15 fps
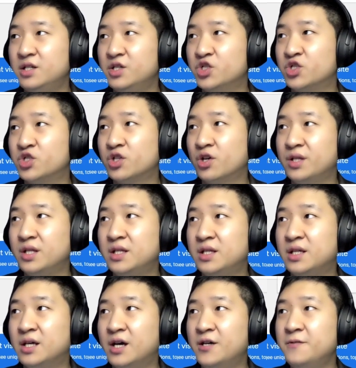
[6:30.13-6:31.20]
install this
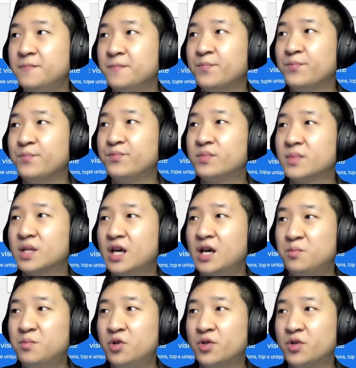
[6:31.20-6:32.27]
guy,
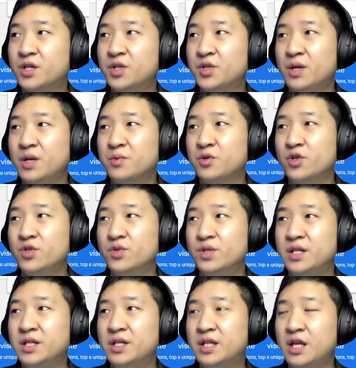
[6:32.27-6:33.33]
ad blocker, so I'm going to
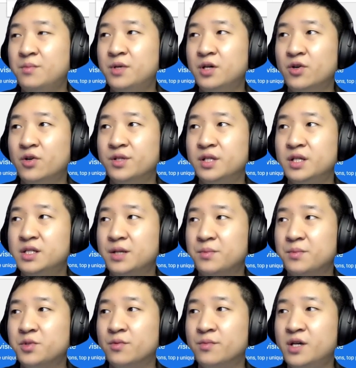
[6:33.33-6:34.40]
disable on this
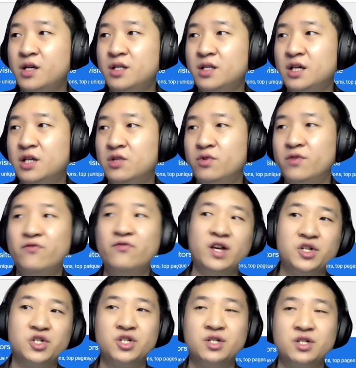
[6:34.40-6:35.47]
subdomain and
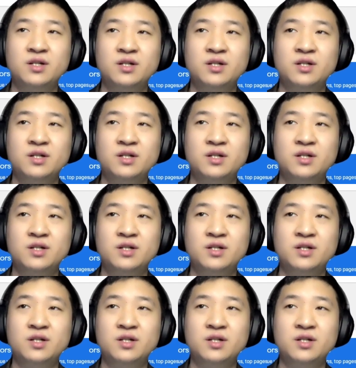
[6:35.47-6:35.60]
refresh.